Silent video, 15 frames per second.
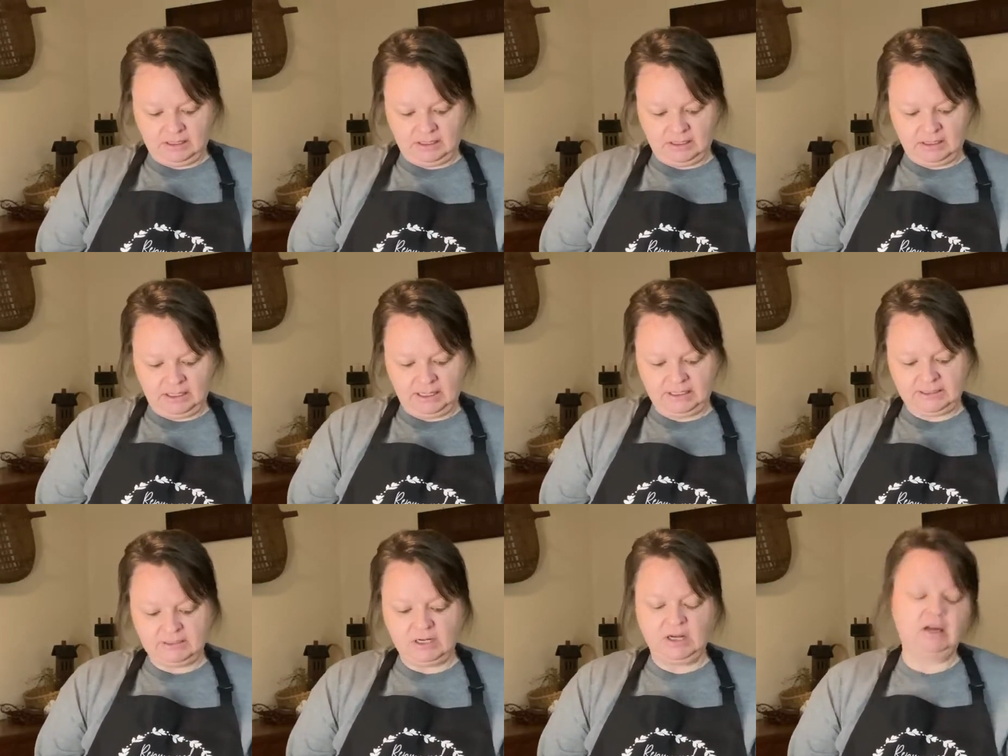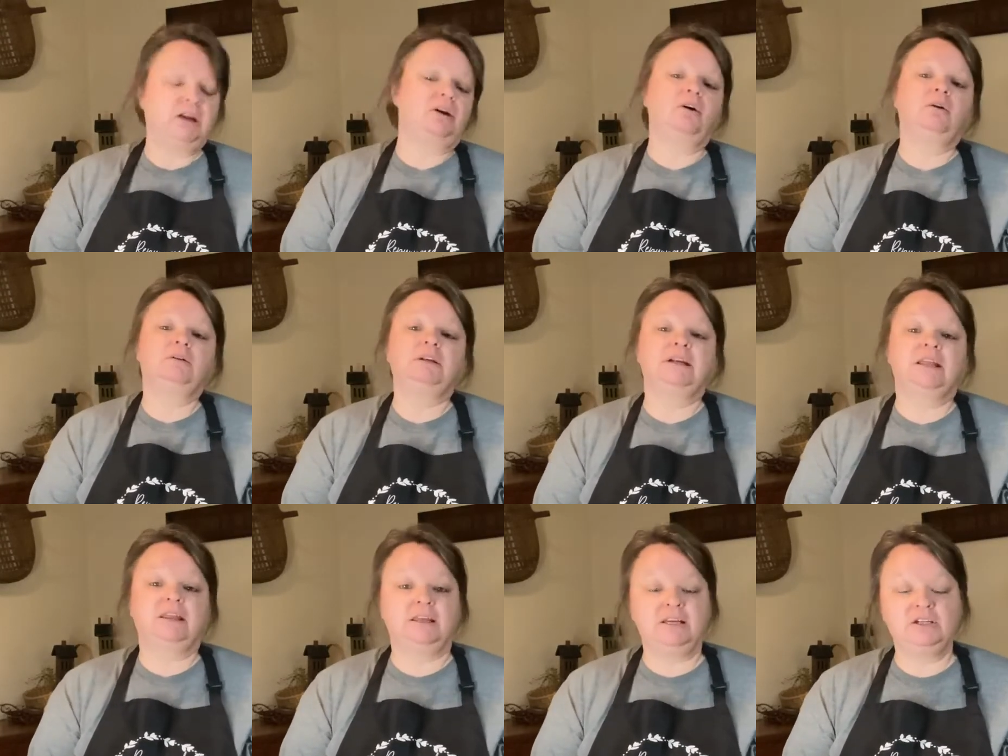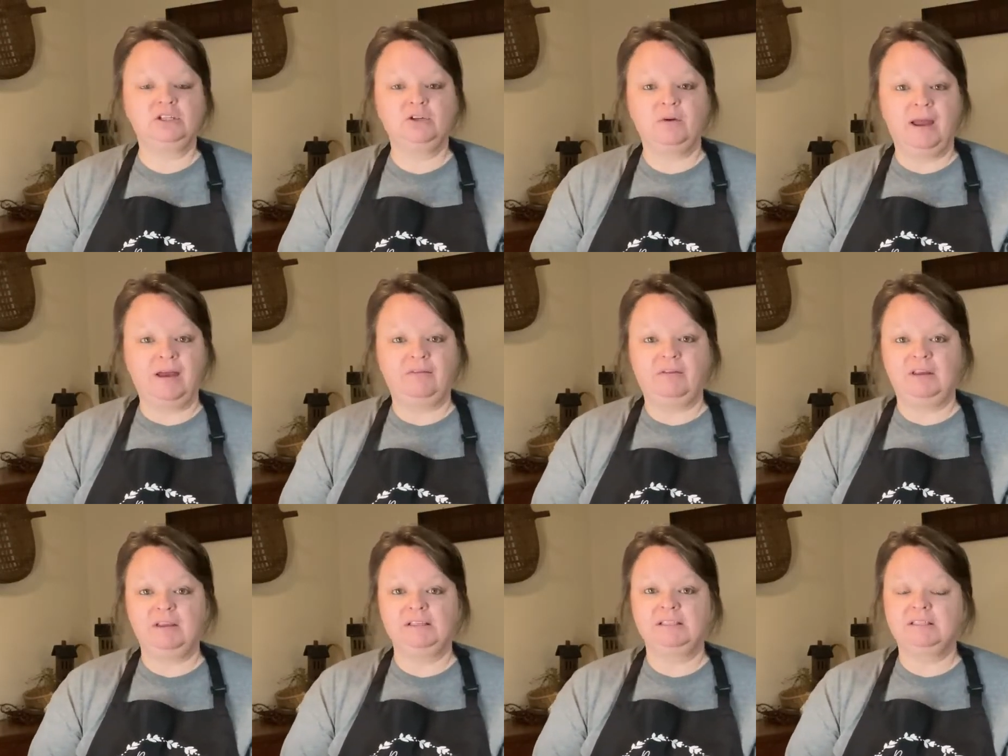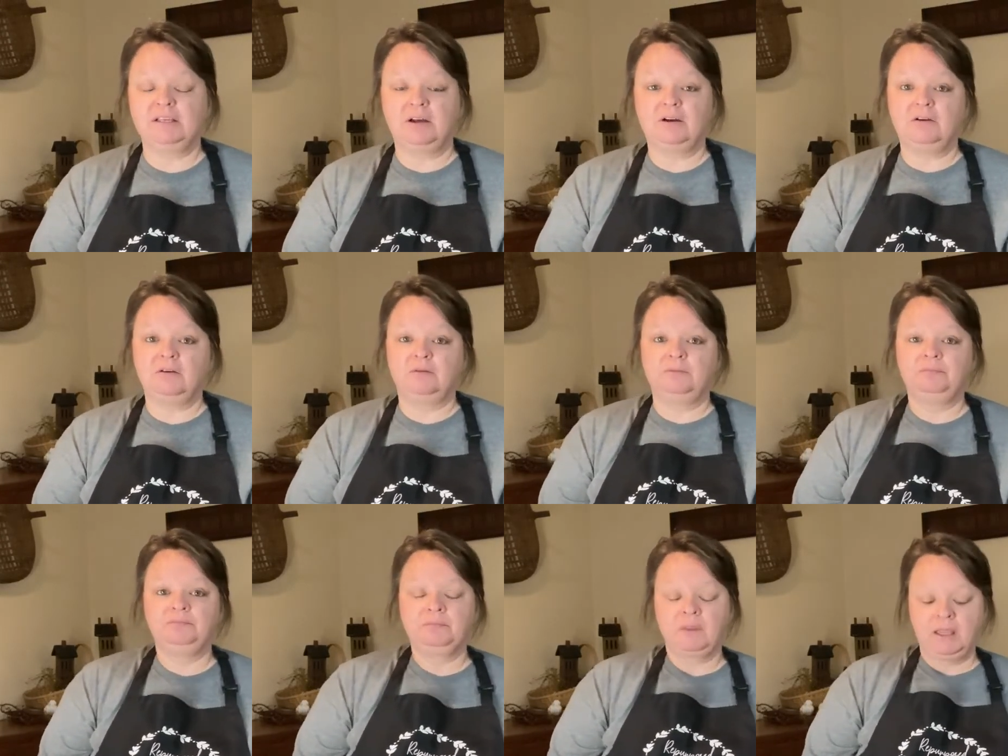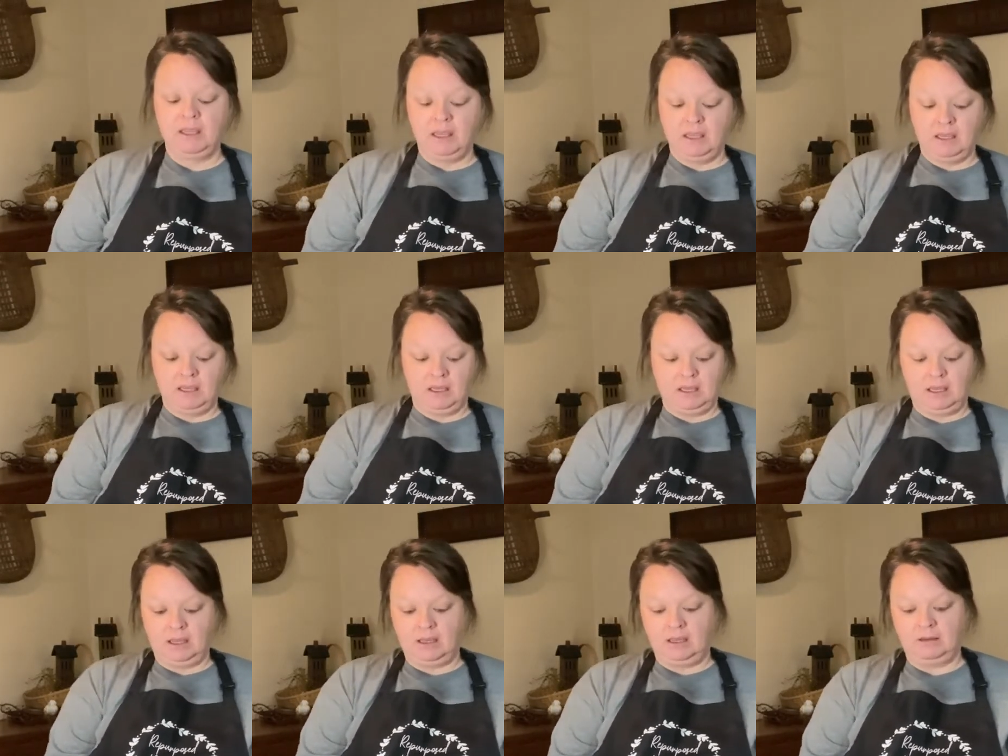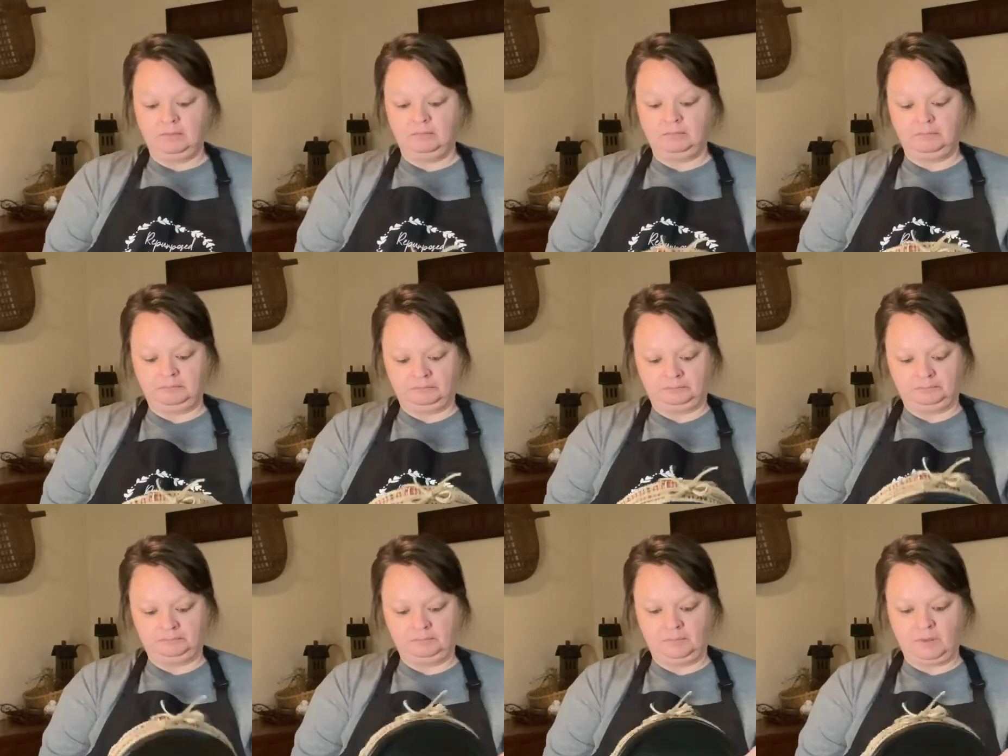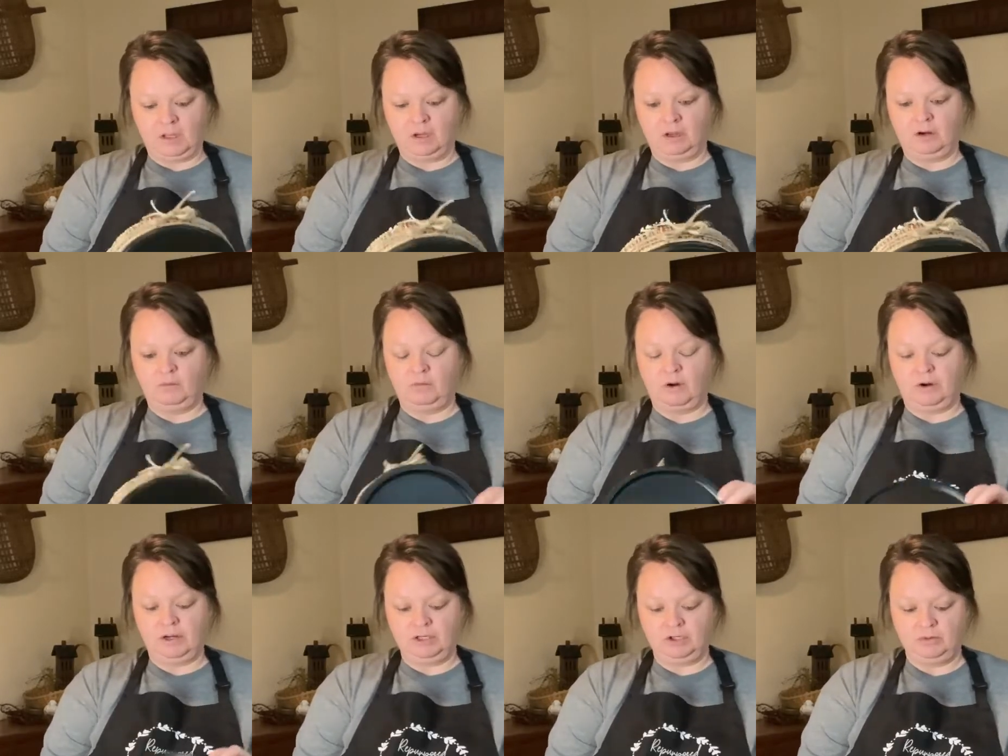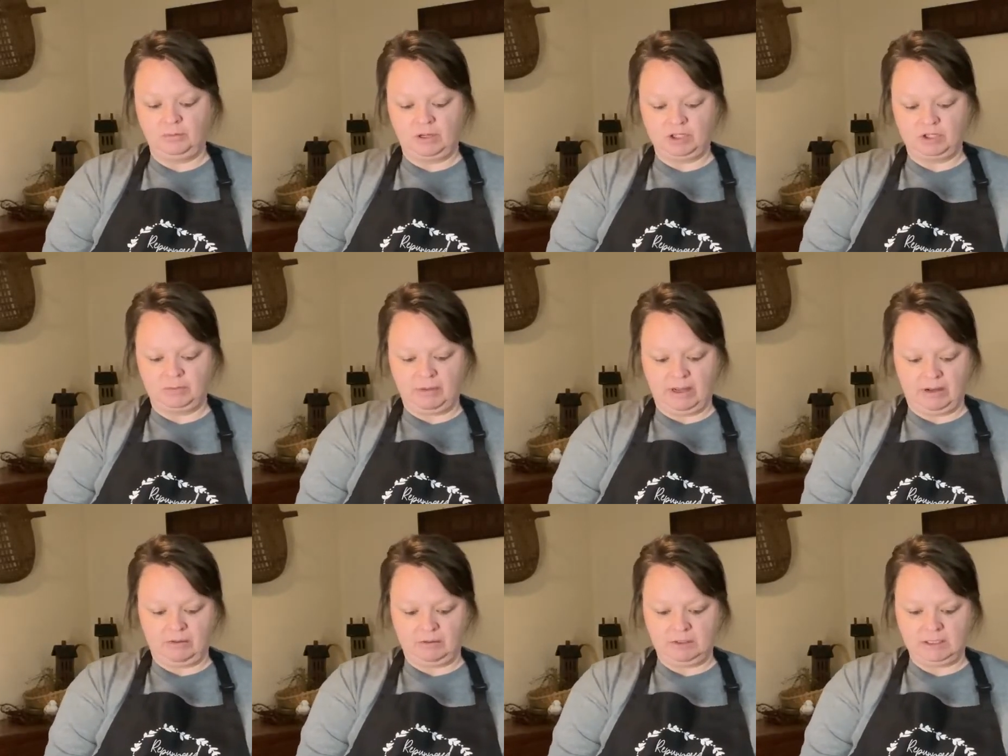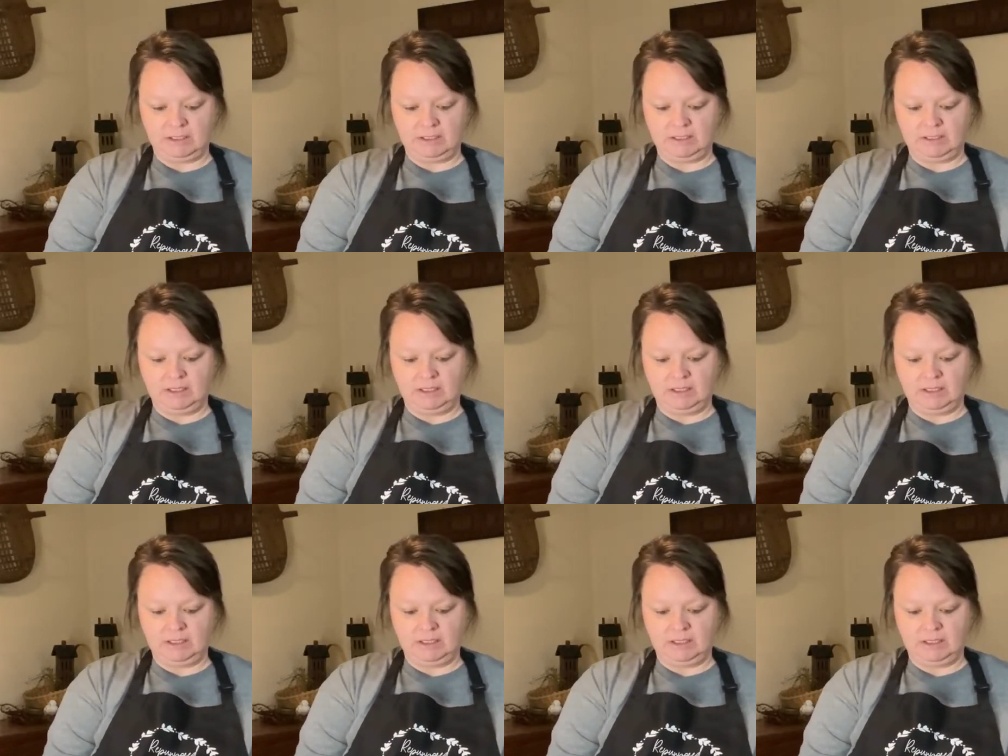It's not going to hold anything too heavy, so um, I'm not going to worry too much about